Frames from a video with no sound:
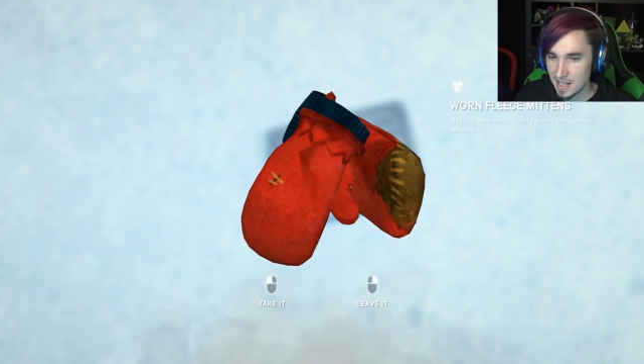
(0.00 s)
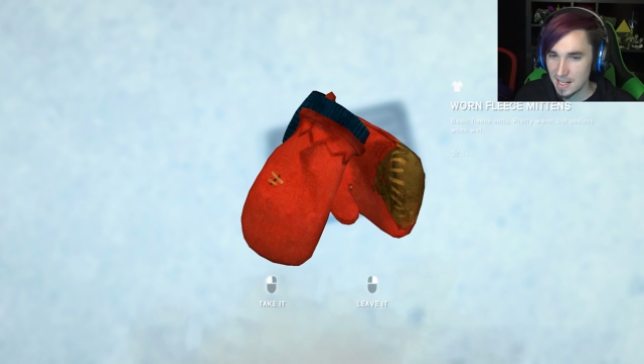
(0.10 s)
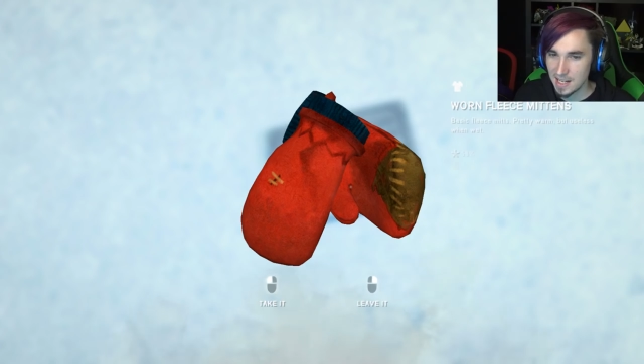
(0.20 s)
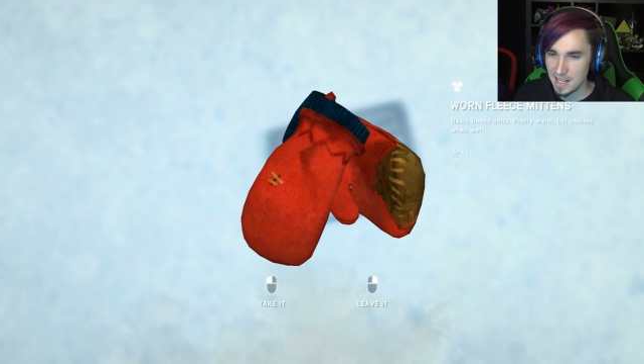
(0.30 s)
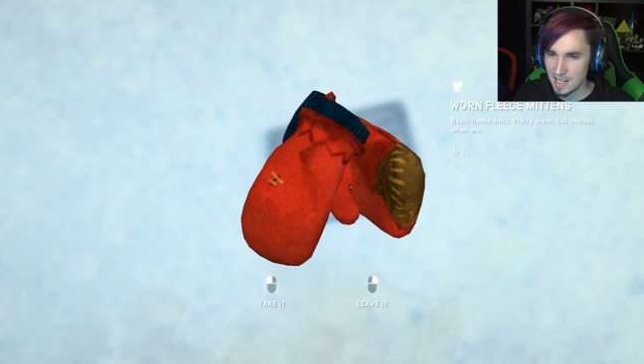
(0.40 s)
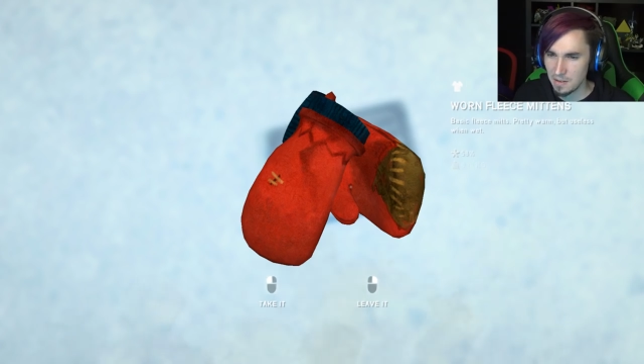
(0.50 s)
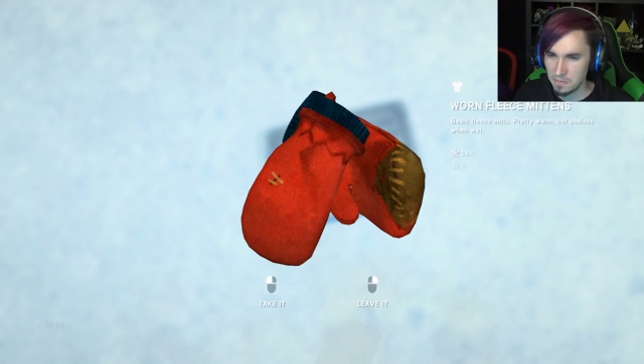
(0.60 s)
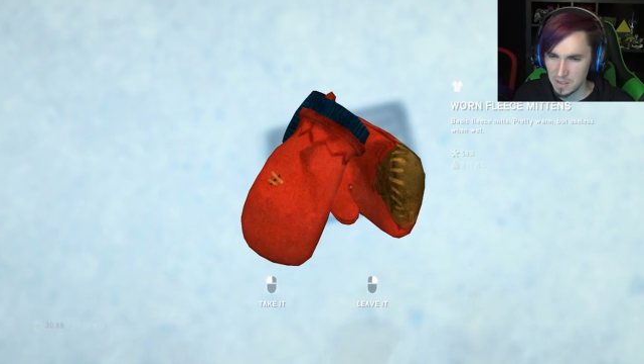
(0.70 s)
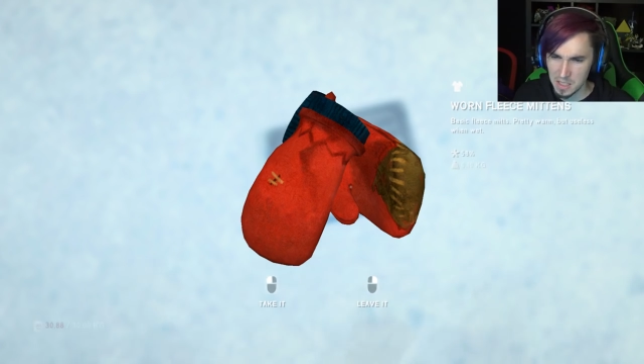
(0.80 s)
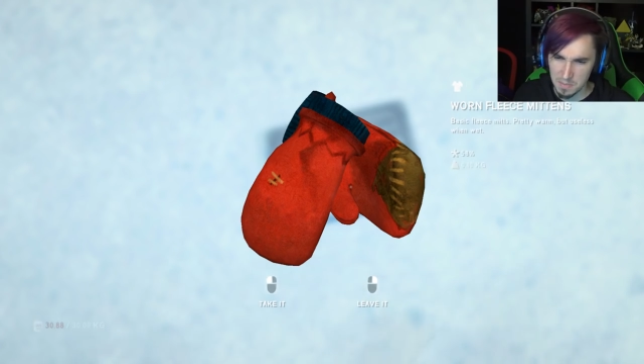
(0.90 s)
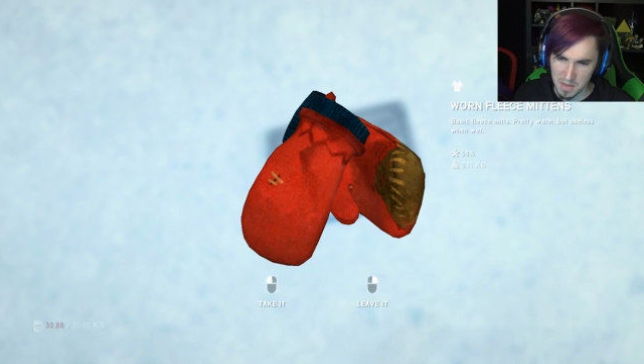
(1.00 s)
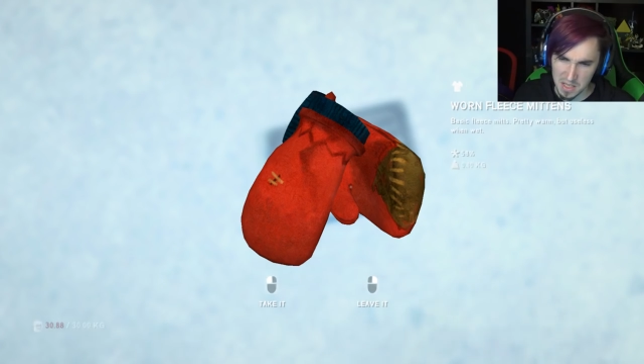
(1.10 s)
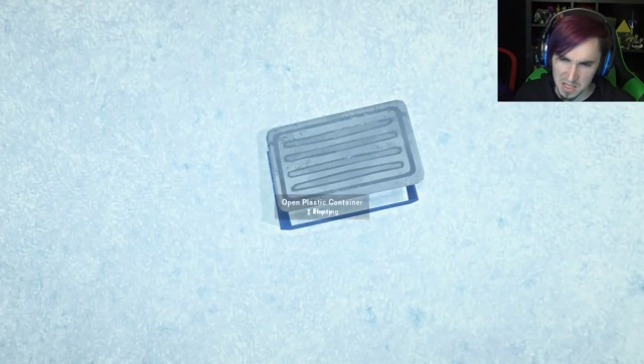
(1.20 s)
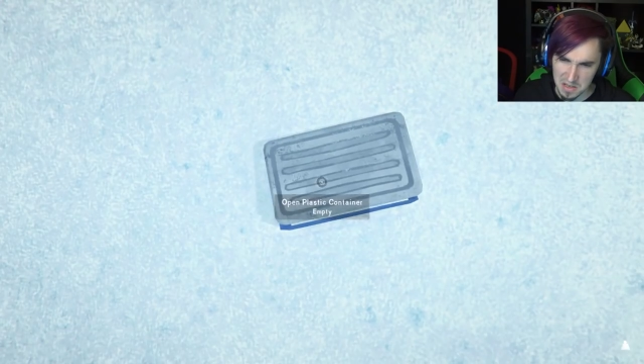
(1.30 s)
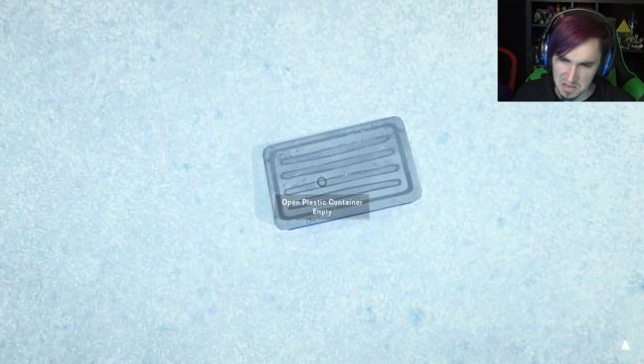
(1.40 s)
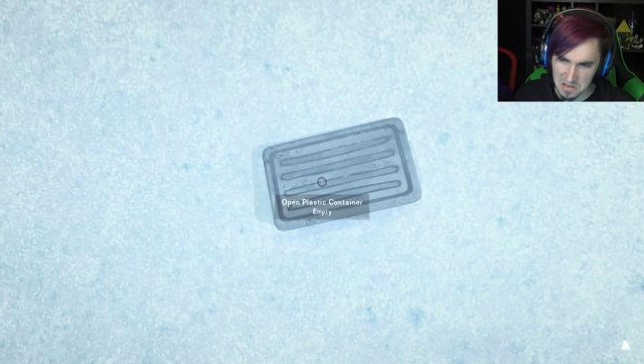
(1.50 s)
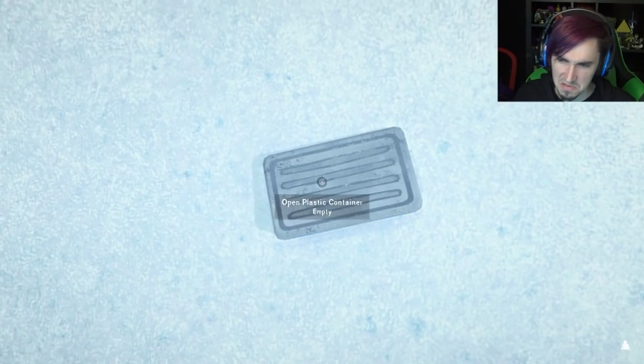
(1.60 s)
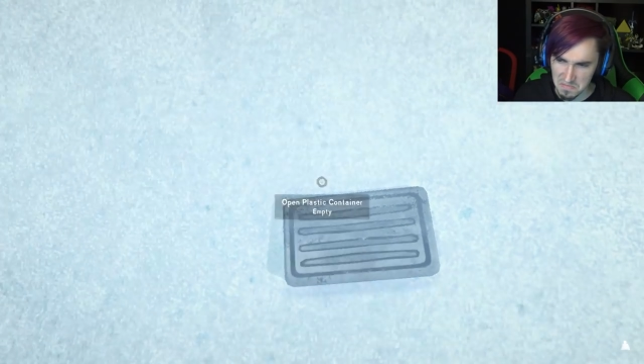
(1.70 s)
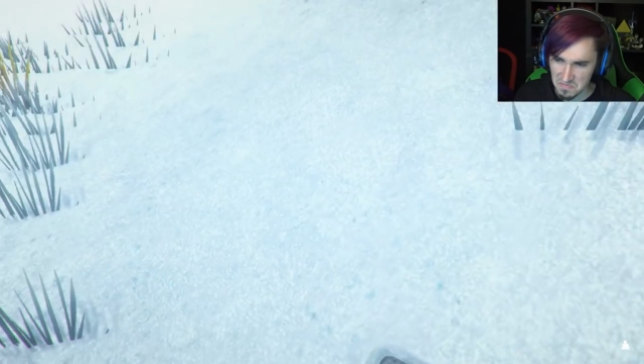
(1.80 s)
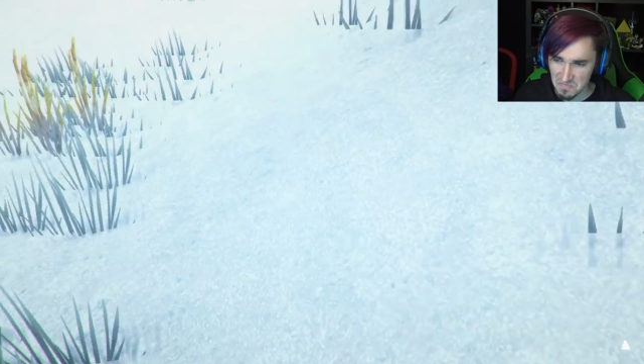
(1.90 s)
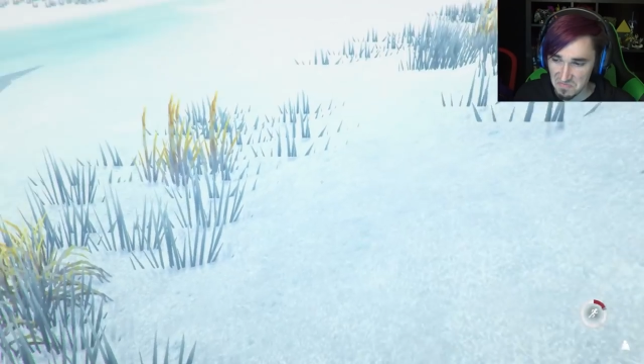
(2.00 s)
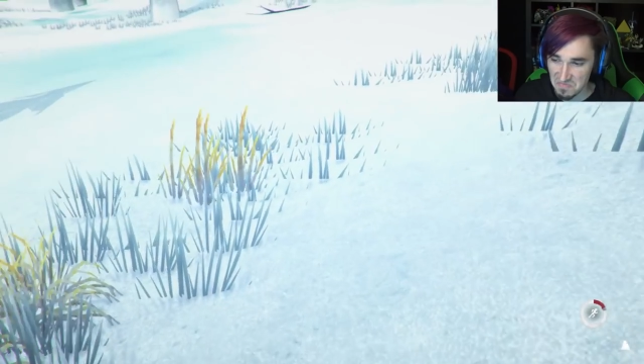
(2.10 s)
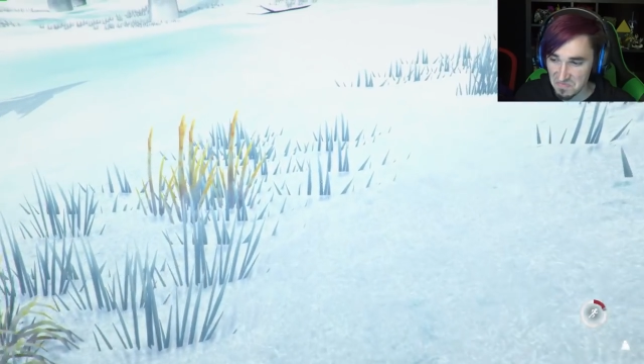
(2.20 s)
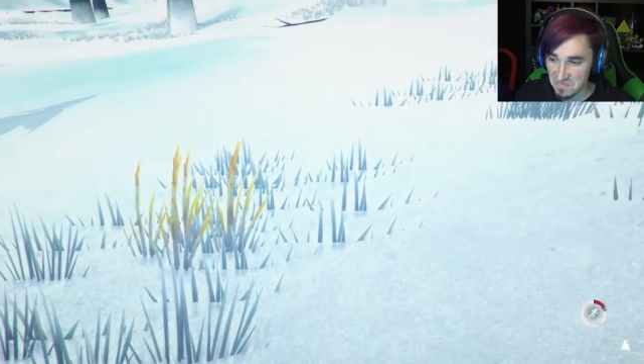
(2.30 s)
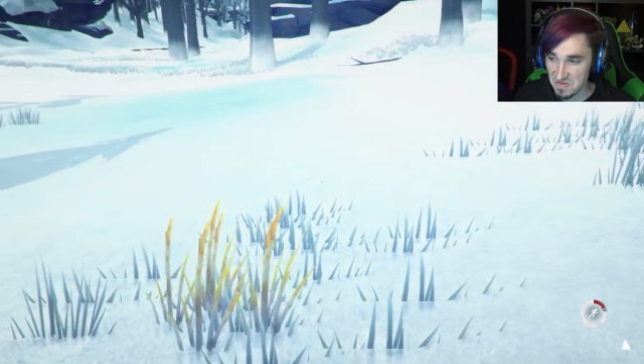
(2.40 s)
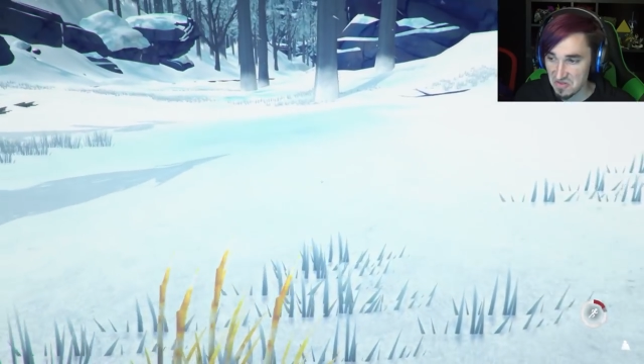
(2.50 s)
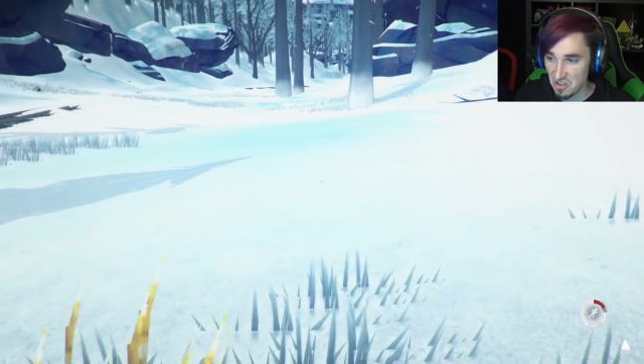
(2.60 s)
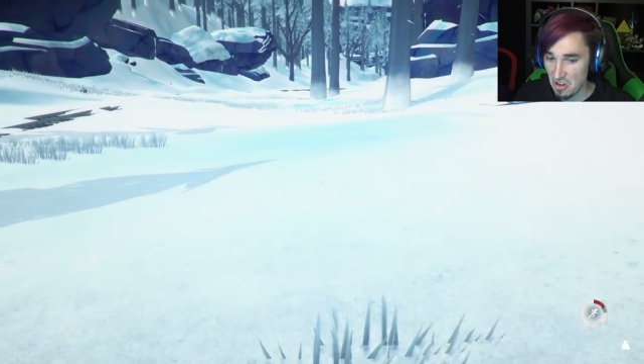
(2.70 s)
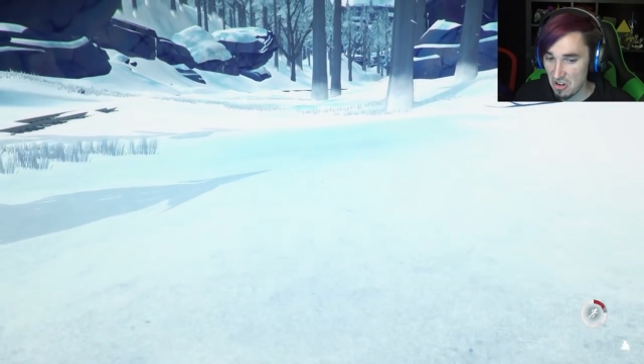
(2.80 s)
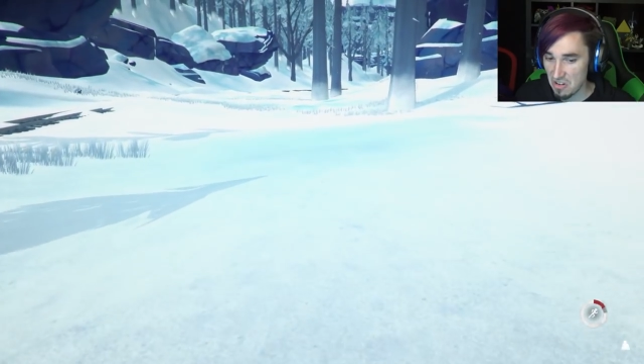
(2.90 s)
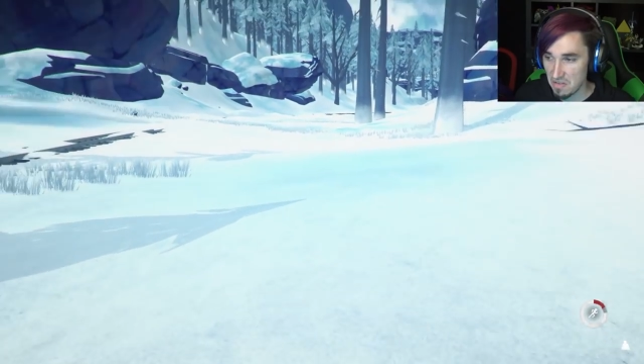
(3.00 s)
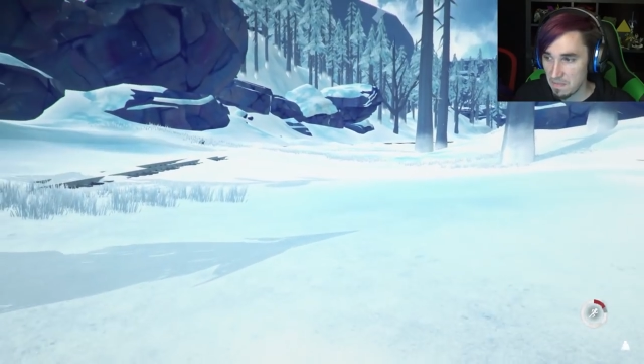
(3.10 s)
Uh, please mittens. Sure.